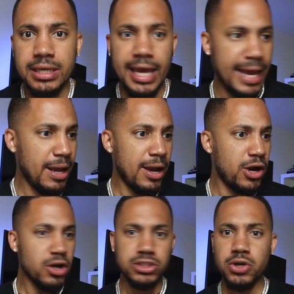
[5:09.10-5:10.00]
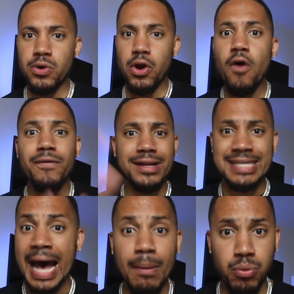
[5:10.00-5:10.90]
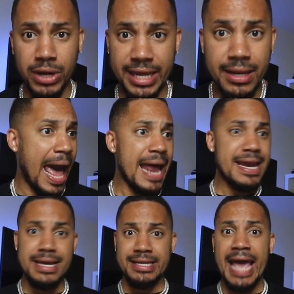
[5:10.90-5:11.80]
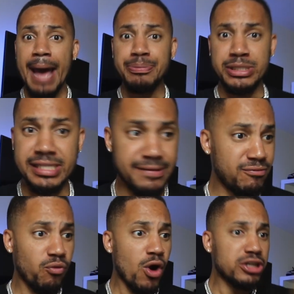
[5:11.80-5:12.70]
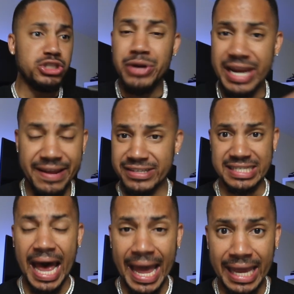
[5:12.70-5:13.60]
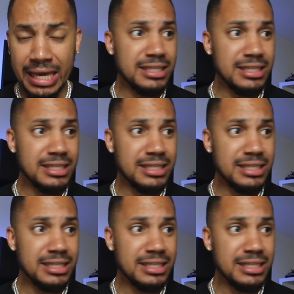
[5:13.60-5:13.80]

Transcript: And girls are going over the top with it, adding captions of words you didn't even say.